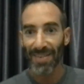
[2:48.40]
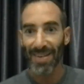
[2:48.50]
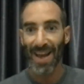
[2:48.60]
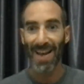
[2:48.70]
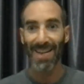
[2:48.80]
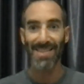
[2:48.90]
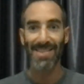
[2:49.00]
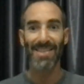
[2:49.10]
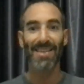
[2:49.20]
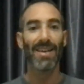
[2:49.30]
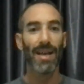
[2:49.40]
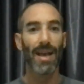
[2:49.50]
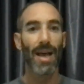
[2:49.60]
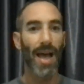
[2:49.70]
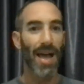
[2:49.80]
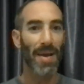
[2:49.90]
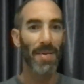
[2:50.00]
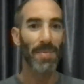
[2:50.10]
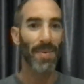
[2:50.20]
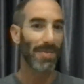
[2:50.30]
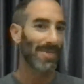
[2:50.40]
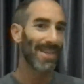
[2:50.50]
Nice. I'm